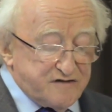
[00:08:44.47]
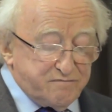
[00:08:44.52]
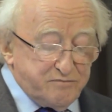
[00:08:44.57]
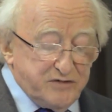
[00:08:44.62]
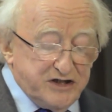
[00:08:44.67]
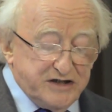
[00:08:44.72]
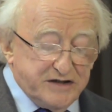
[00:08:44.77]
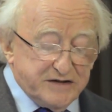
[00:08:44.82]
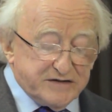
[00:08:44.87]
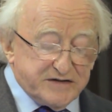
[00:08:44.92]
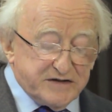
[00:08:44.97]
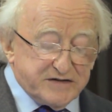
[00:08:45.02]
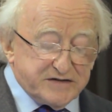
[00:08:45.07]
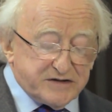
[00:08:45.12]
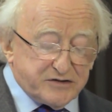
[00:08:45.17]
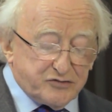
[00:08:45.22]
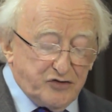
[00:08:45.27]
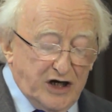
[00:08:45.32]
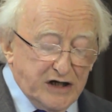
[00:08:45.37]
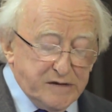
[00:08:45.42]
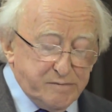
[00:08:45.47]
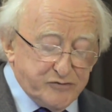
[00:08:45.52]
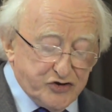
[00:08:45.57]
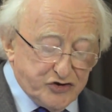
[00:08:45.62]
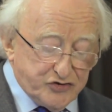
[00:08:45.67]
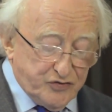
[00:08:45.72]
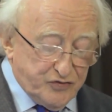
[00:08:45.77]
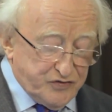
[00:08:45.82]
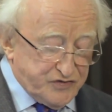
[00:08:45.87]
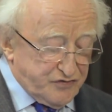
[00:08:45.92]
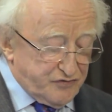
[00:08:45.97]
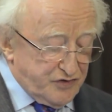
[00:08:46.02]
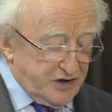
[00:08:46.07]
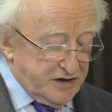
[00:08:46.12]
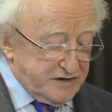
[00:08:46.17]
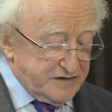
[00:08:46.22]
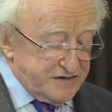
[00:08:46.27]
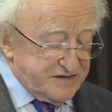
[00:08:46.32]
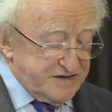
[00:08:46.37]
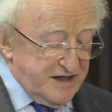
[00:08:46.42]
of meanings ascribed to those
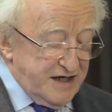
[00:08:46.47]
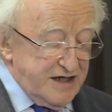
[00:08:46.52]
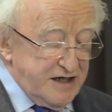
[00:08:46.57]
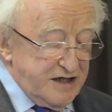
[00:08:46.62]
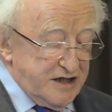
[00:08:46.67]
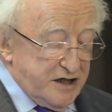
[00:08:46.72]
rights